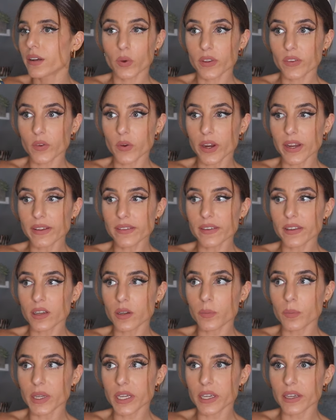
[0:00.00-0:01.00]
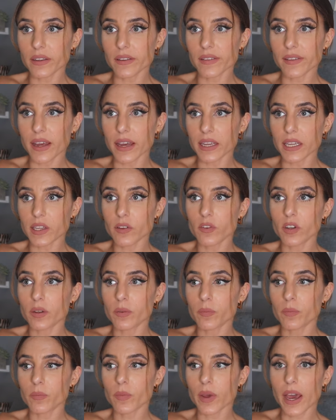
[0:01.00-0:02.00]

What's crazy to me is that even